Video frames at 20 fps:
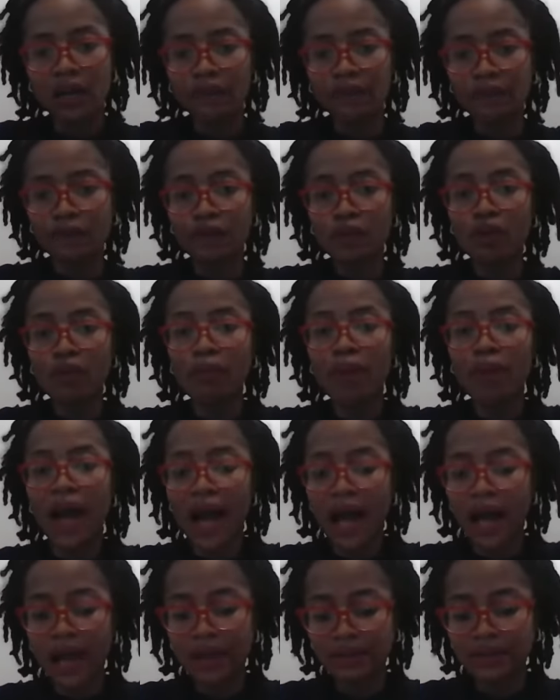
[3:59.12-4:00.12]
from
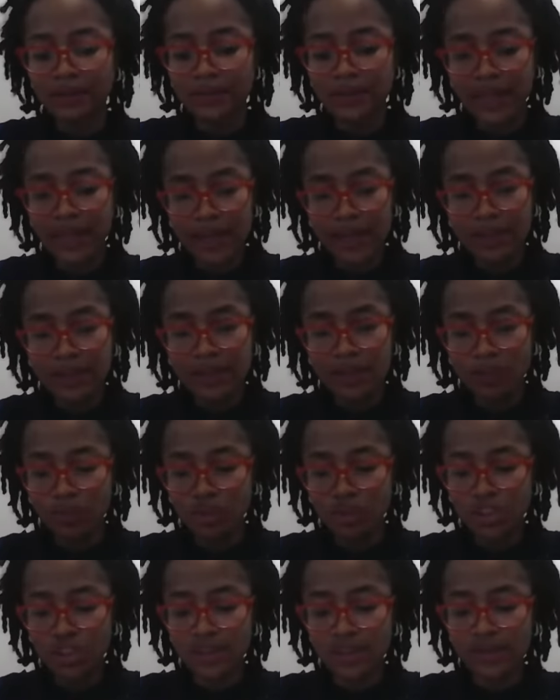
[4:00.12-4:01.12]
our text,
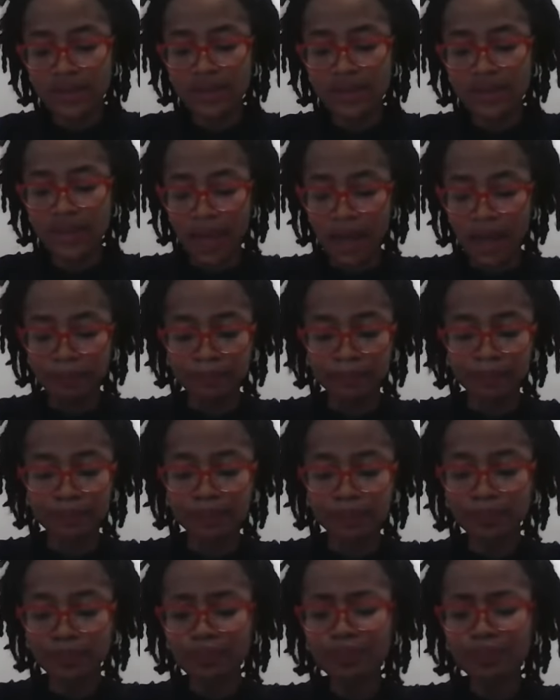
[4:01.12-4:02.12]
which is Psalm